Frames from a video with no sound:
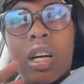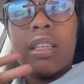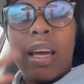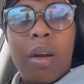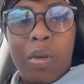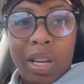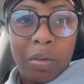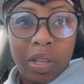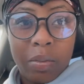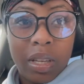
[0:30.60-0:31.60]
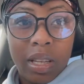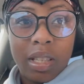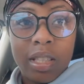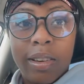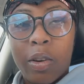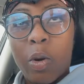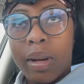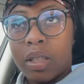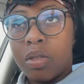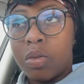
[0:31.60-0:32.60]
get ready with me to go
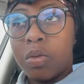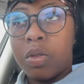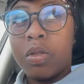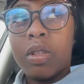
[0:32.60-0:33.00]
back to school.